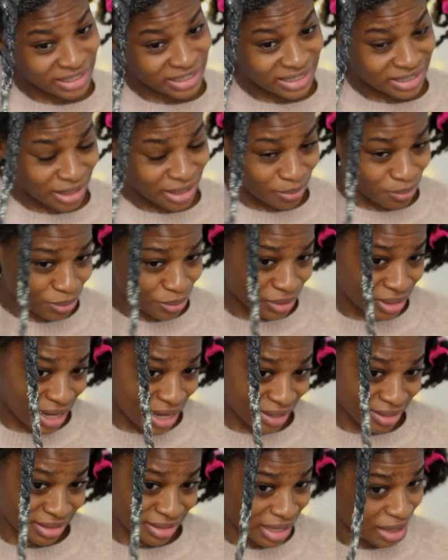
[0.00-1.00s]
in the
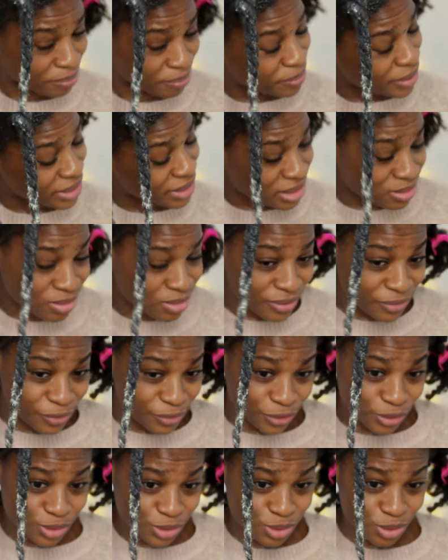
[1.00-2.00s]
product it makes me
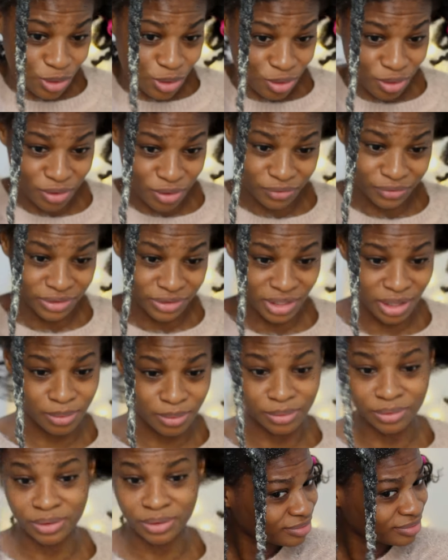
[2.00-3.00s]
feel so
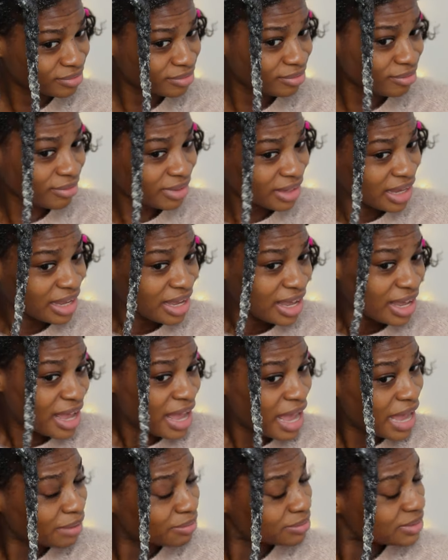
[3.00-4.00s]
uncomfortable
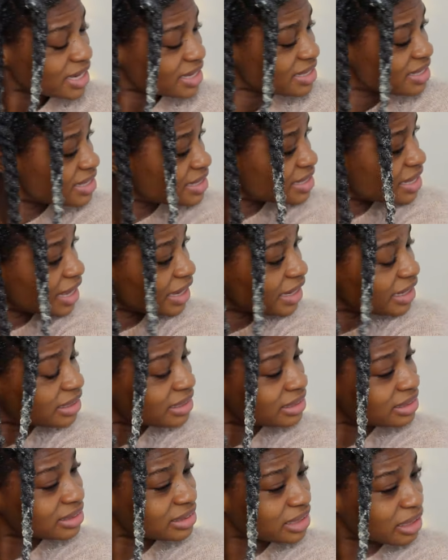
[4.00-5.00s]
i'm just
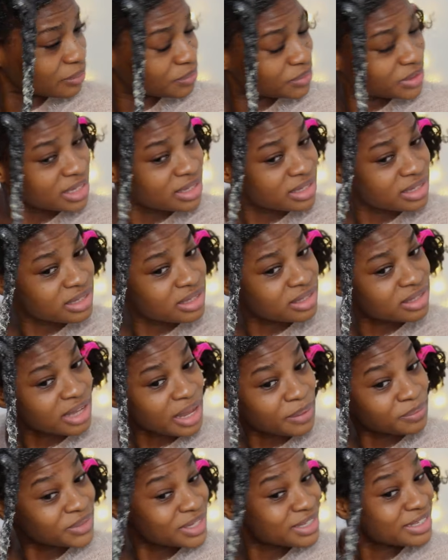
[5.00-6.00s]
saying i'm just
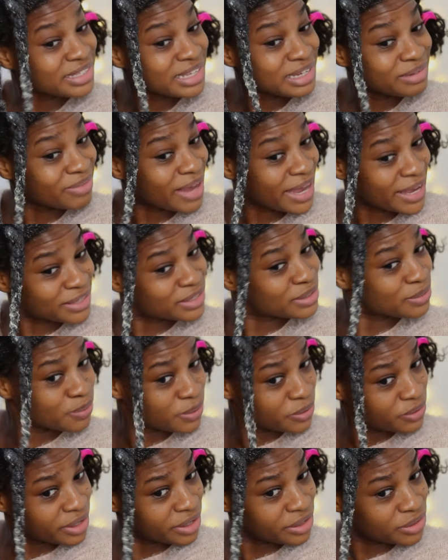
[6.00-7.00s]
i'm just saying my
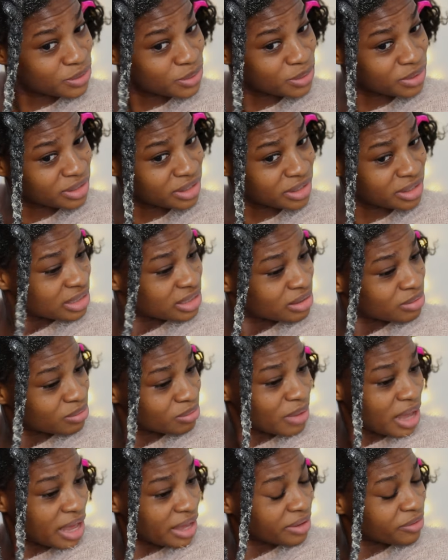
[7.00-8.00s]
experience okay
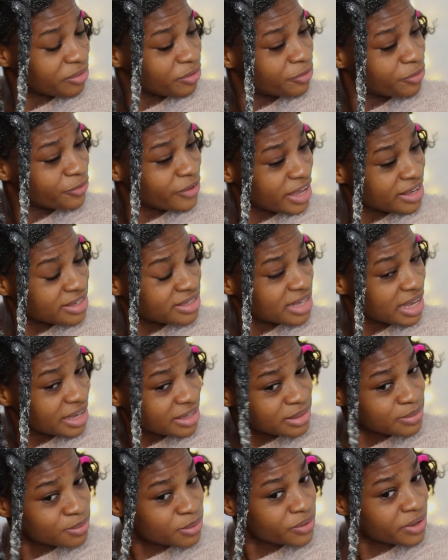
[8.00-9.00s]
my first
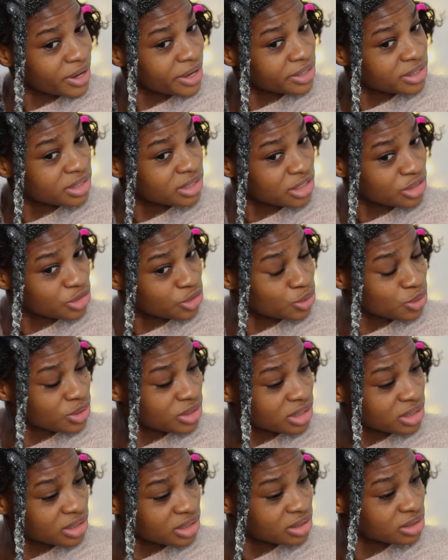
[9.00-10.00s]
experience in
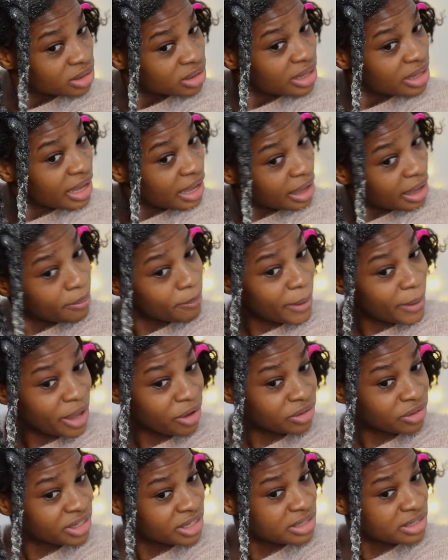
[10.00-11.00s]
using hair
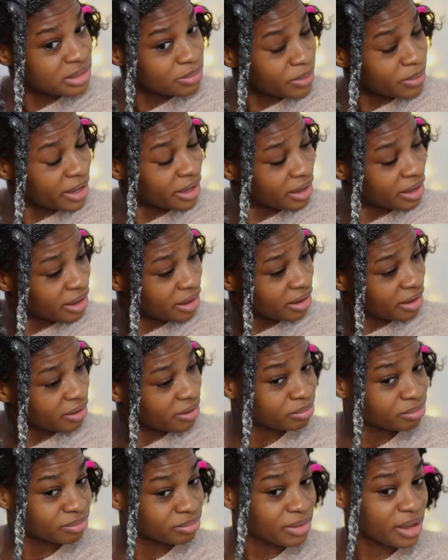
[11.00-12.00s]
mayonnaise in my
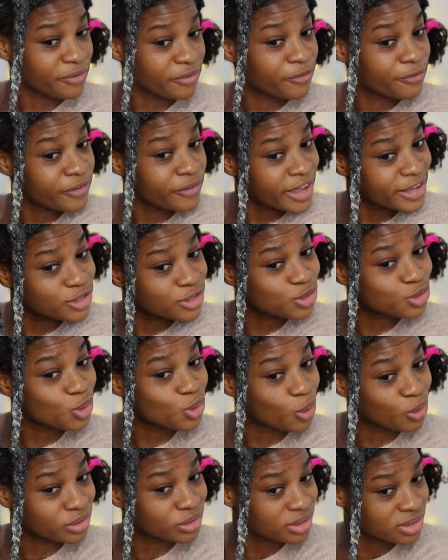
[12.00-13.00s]
hair my first
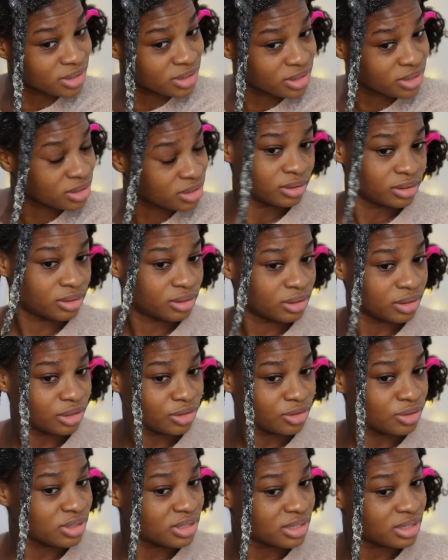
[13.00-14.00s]
thoughts
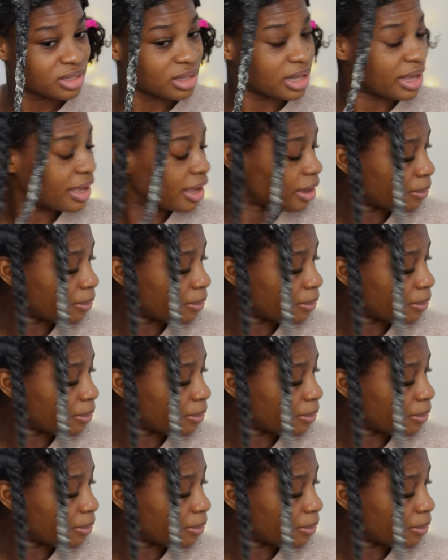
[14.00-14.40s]
in using the hair